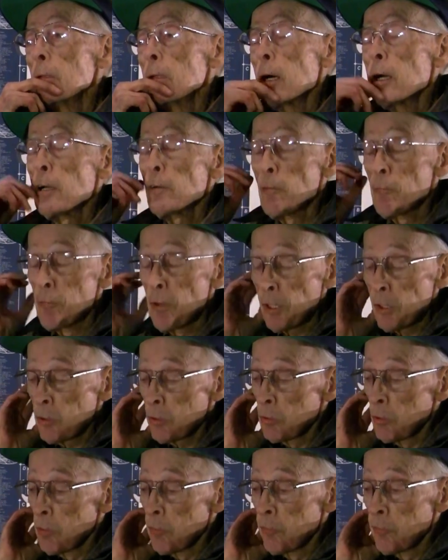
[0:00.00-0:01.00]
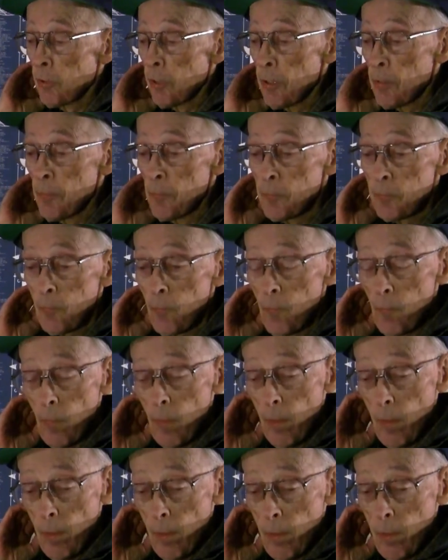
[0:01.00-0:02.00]
I have a picture of
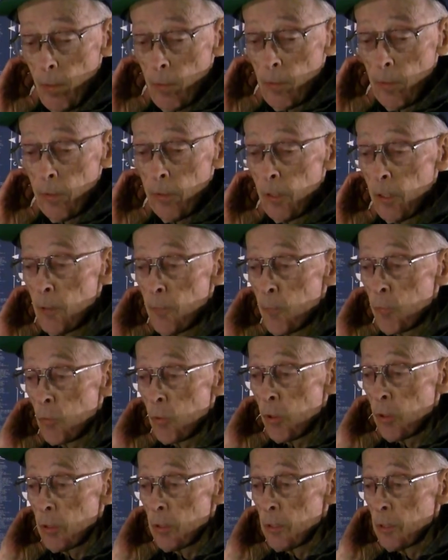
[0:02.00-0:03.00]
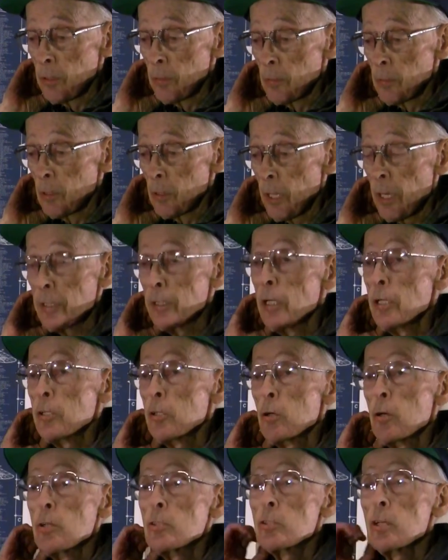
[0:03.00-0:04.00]
the airport in
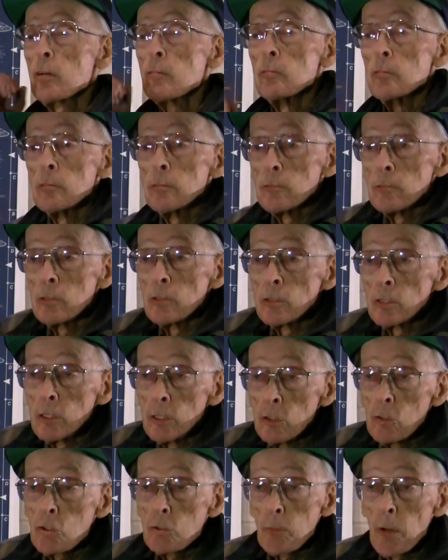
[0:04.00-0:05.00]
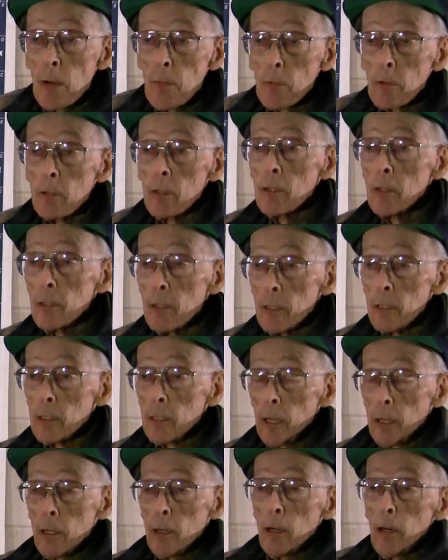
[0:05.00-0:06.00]
1937. It was in a newspaper.
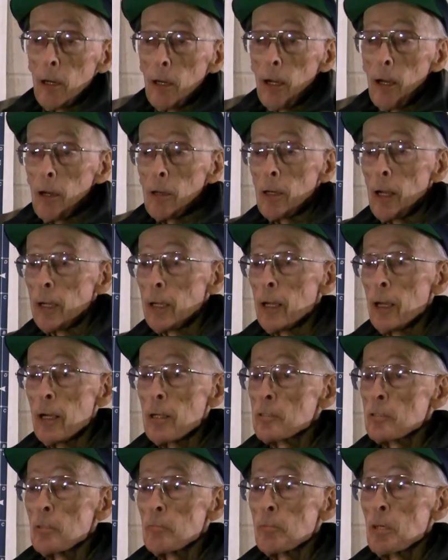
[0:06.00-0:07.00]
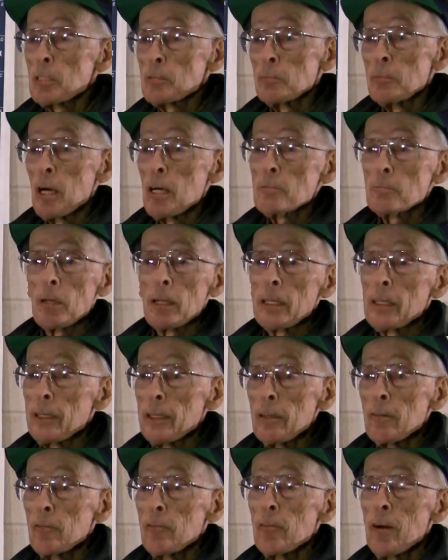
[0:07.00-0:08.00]
And I cut it out, and I got it someplace in the house, but I
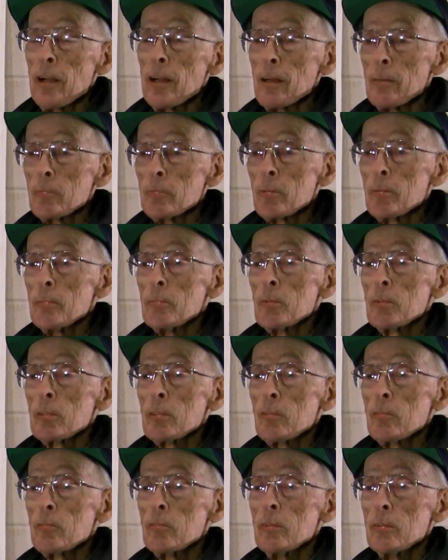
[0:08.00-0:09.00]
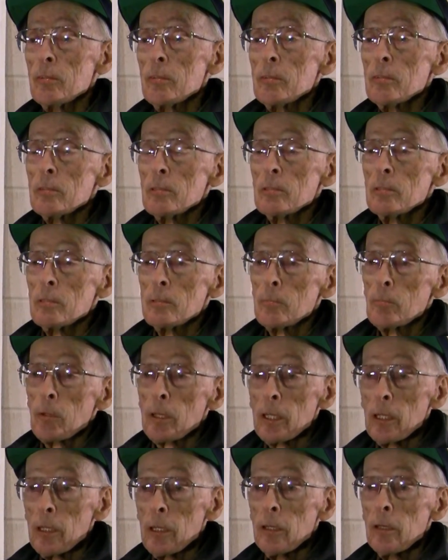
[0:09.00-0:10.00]
can't find it. I'm looking to
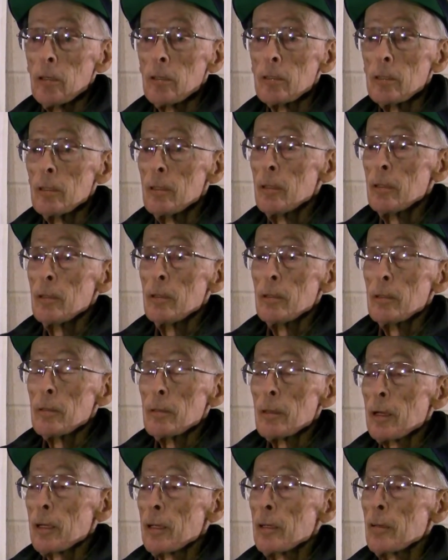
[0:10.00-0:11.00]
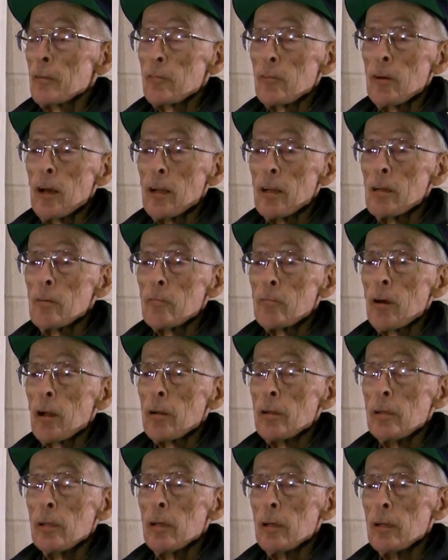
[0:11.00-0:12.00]
bring it in here. I can't find it. I haven't
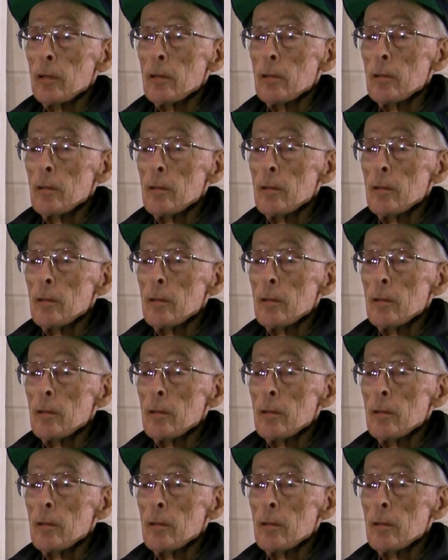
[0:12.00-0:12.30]
found it yet.